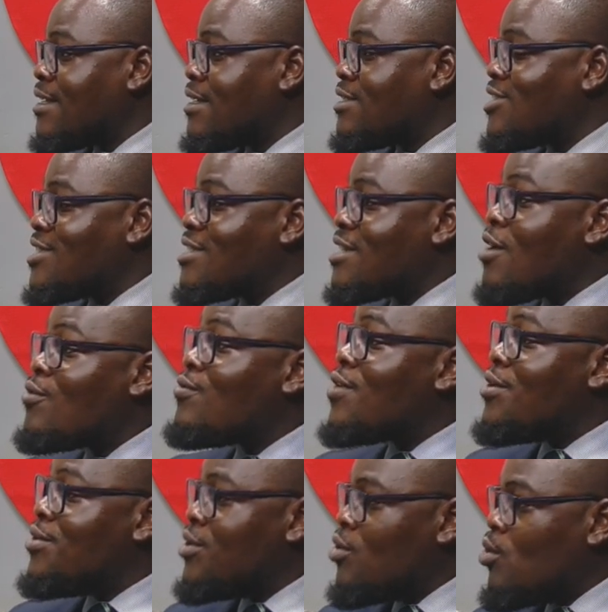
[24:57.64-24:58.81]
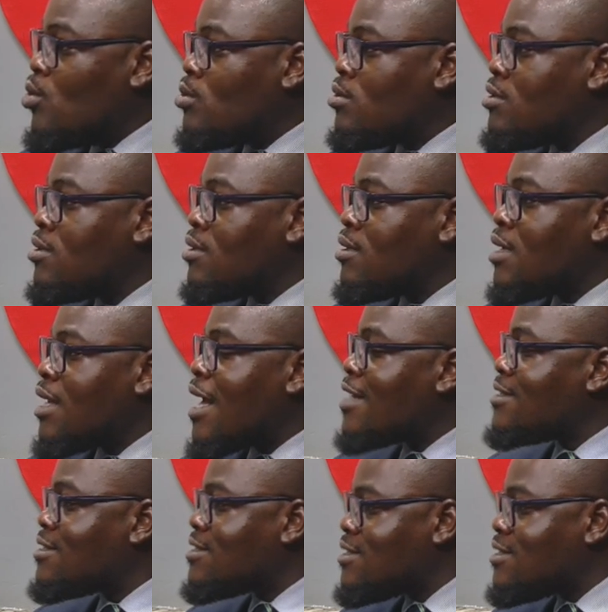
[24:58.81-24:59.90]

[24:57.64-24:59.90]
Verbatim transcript: She's now very old. And